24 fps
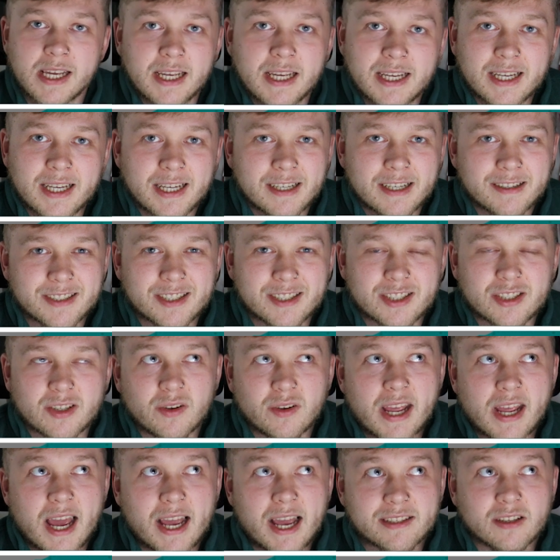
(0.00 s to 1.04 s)
Son
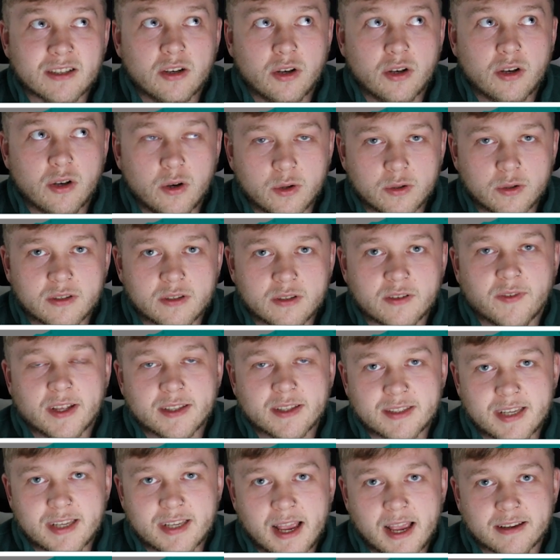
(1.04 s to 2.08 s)
hasn't looked
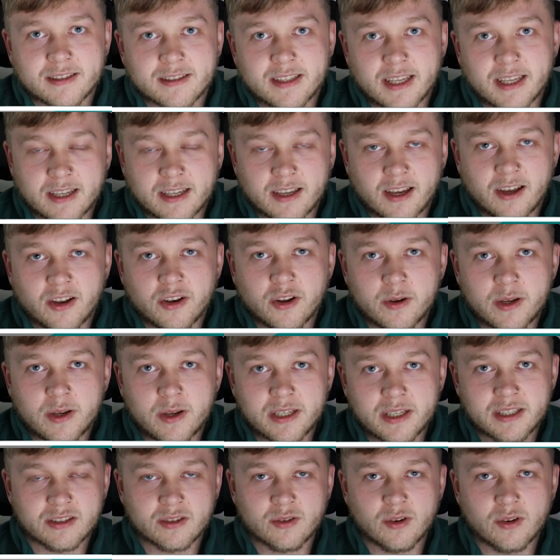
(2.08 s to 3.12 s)
fantastic. I know
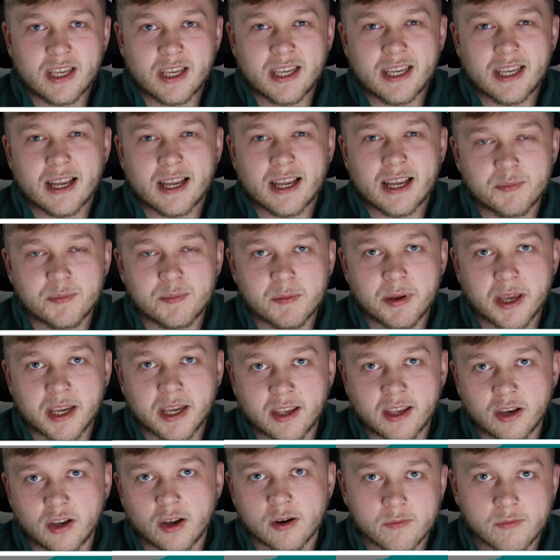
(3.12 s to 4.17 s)
he has been picking up
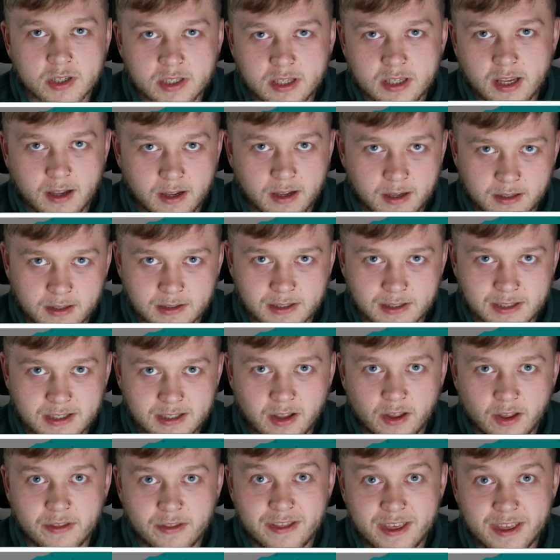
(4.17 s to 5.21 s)
returns, like
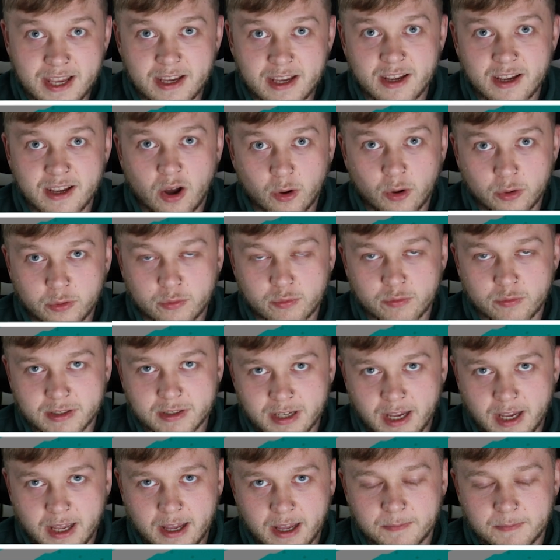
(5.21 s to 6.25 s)
the odd
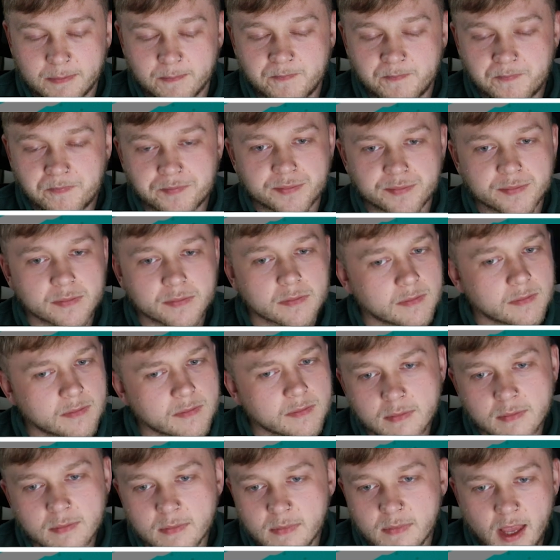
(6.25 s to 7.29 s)
return,
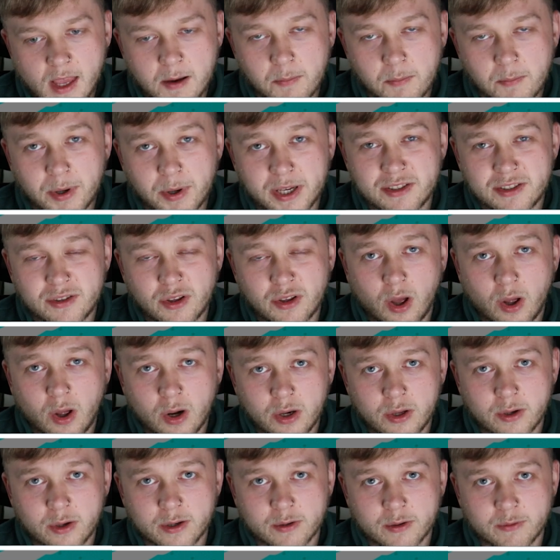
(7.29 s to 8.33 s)
but he's not looked
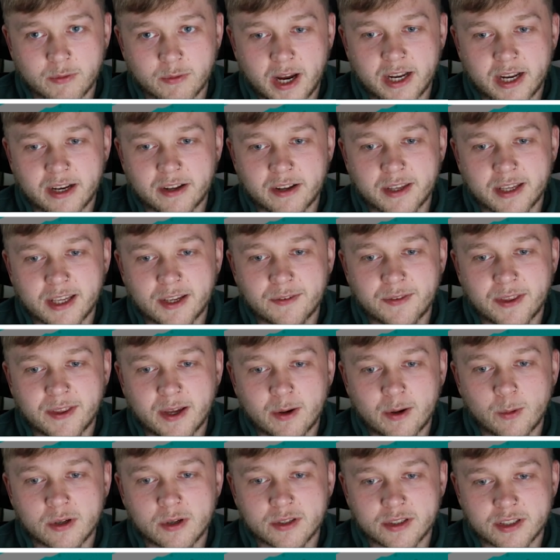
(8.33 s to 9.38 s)
great. And I think if there was
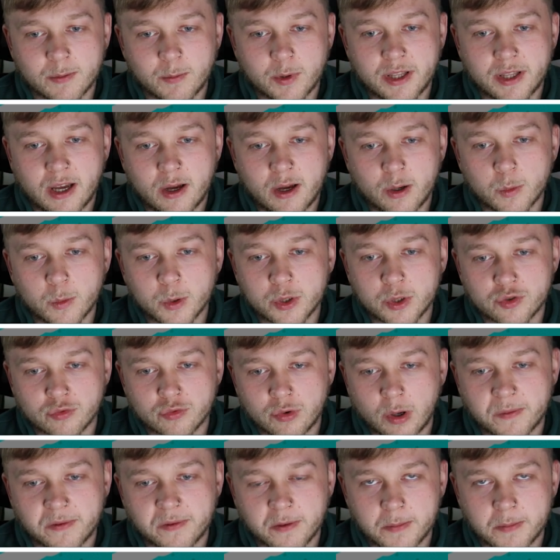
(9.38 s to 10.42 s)
someone that I would drop
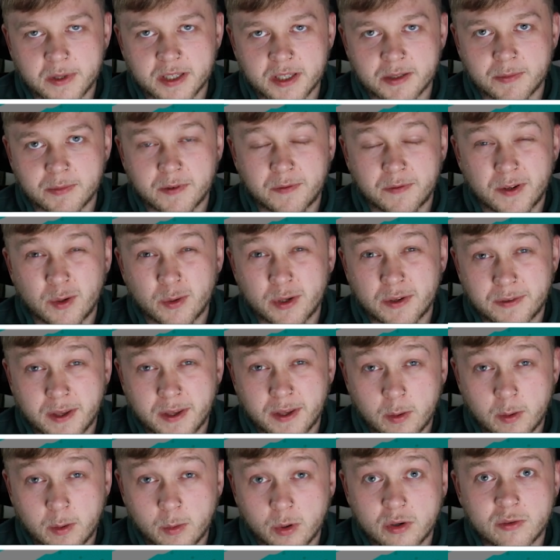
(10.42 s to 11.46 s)
from this midfield if they were
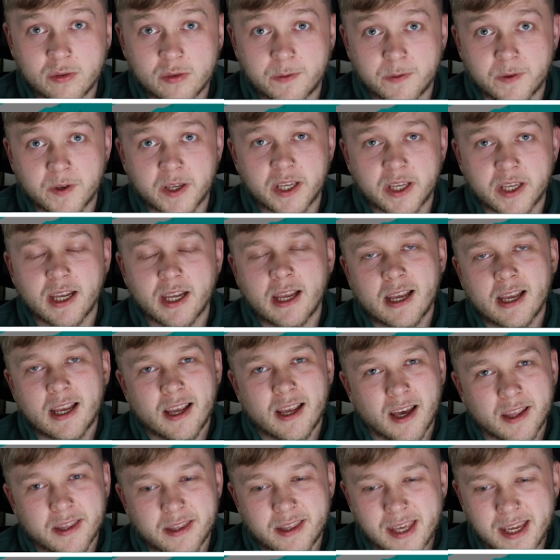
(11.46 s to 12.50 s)
all fit, I
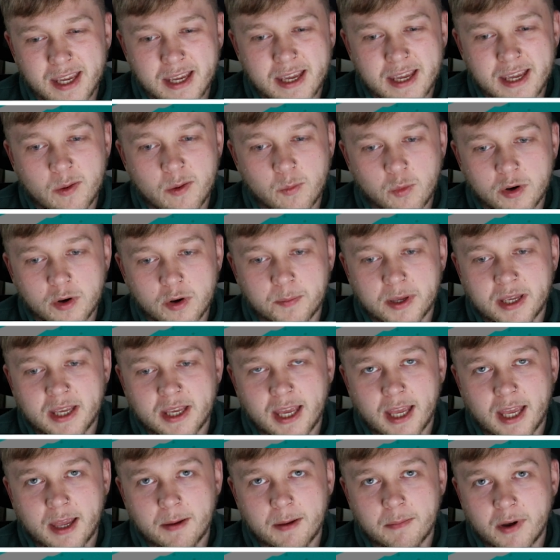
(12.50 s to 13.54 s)
think it would be
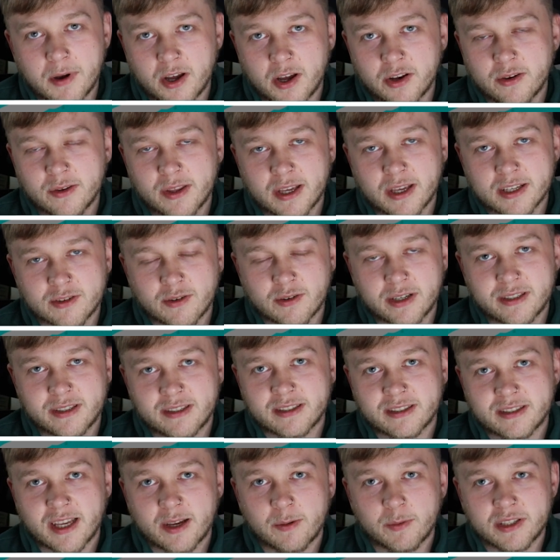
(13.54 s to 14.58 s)
him. I know that's crazy to say
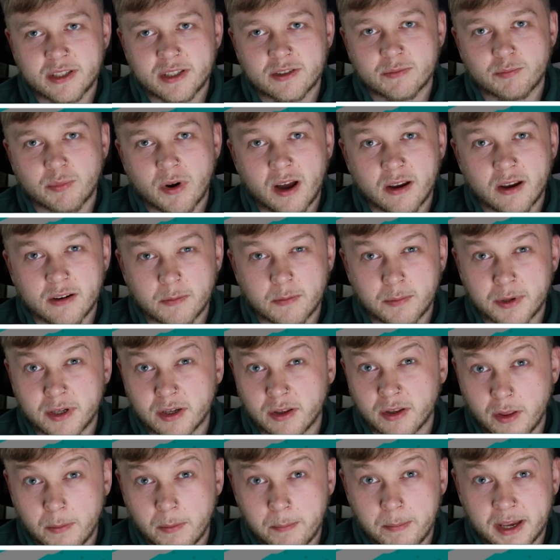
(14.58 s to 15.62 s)
when he's arguably got the
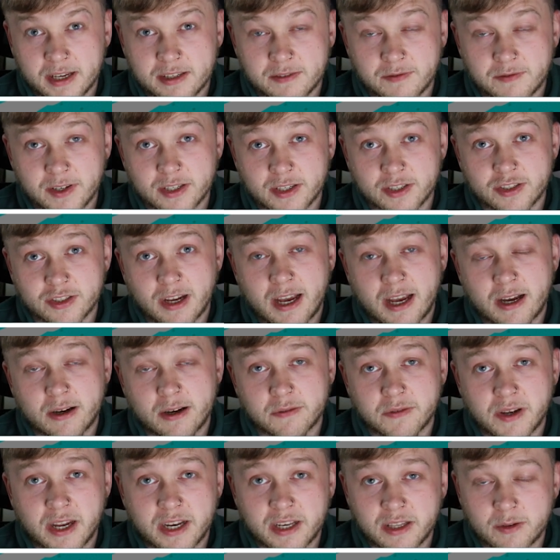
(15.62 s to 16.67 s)
best fixture out of
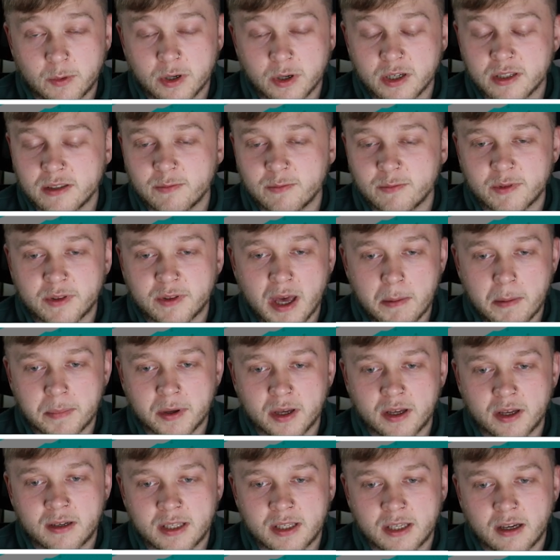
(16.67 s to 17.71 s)
anyone with that
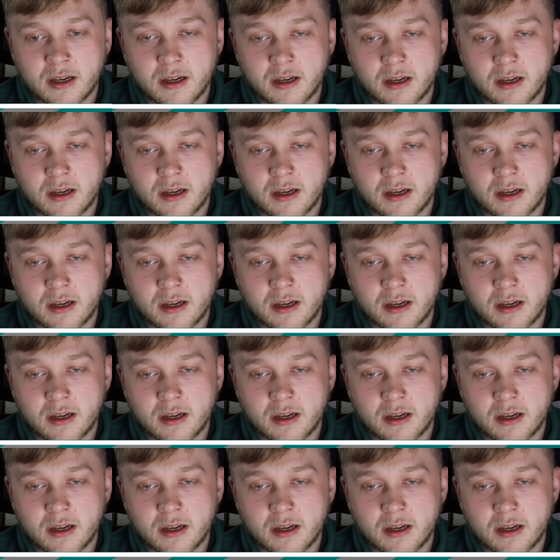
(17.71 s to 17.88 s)
Burnley at home